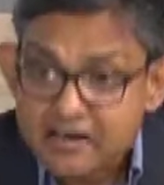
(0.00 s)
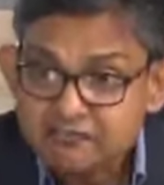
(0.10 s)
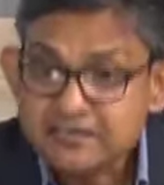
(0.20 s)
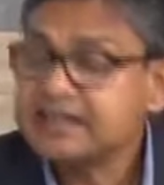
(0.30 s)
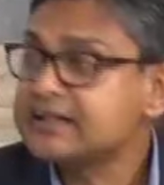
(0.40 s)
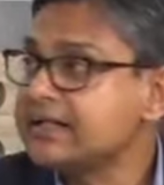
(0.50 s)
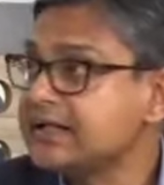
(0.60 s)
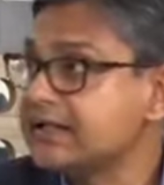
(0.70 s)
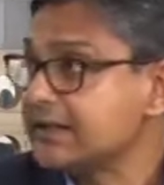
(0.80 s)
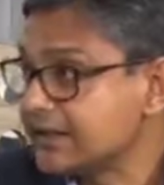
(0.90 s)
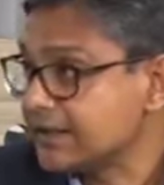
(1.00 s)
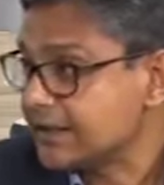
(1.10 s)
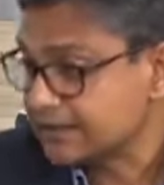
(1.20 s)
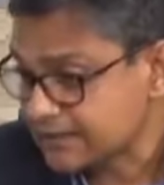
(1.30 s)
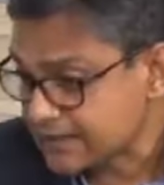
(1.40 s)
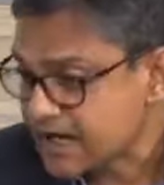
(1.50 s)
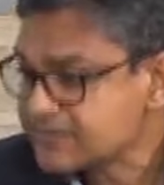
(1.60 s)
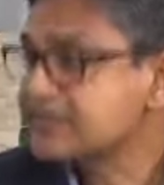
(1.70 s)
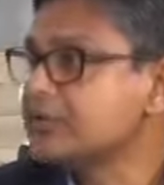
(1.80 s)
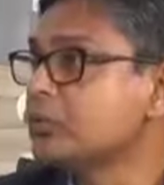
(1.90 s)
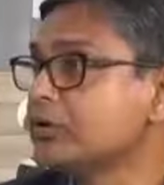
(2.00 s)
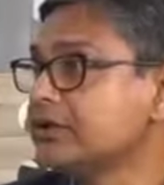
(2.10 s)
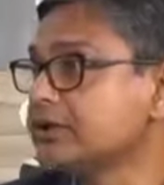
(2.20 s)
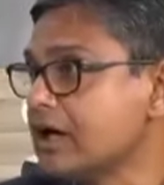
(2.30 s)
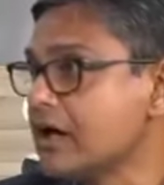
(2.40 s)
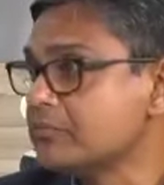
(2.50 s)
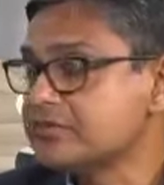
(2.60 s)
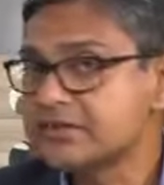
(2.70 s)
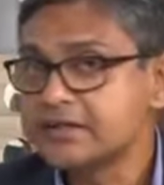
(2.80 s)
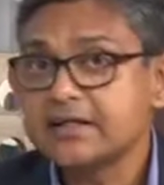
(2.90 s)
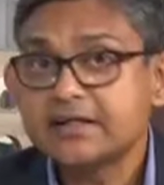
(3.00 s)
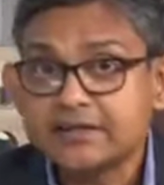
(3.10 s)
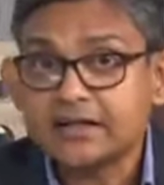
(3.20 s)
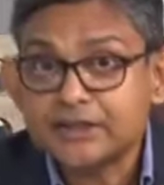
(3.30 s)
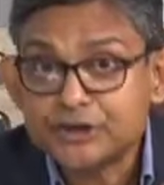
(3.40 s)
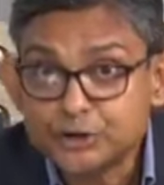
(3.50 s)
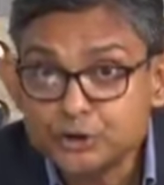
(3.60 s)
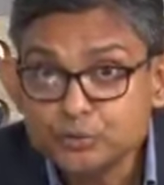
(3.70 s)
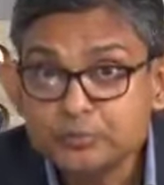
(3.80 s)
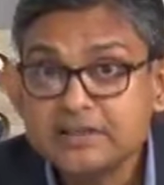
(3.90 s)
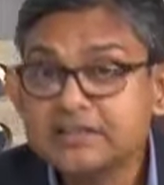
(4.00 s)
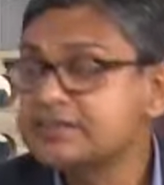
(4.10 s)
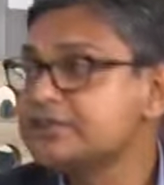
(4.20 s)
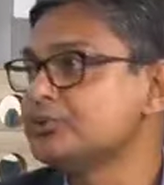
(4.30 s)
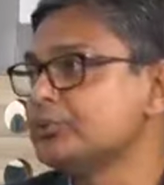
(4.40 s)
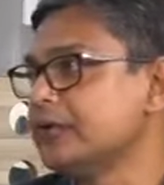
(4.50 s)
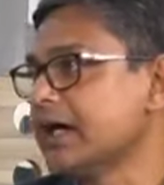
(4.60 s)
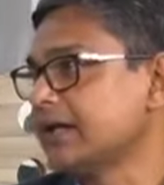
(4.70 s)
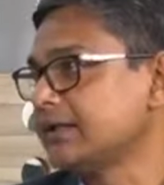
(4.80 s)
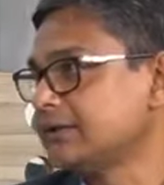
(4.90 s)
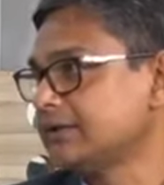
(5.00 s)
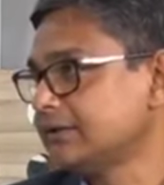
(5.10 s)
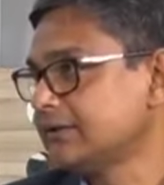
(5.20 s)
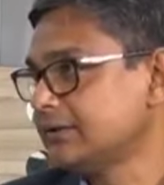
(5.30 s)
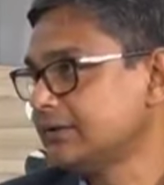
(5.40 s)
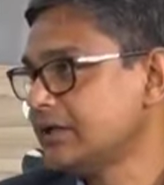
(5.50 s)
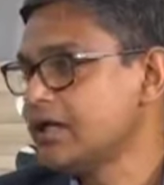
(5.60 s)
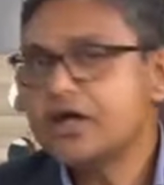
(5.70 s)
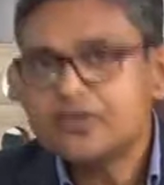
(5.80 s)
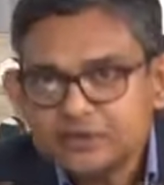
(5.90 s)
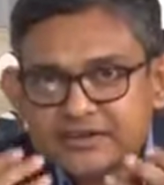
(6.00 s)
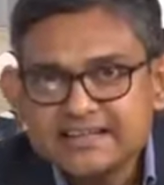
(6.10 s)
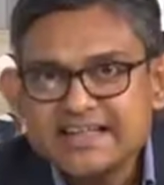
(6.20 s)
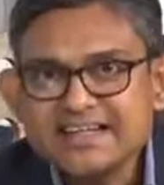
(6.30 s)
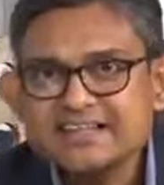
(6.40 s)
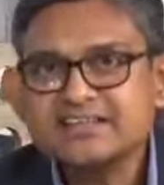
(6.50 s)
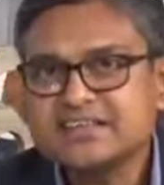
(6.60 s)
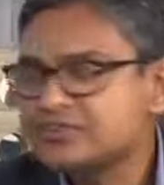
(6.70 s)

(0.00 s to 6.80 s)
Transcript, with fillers: definitely, lastly, what it comes, the humility to react. So these are the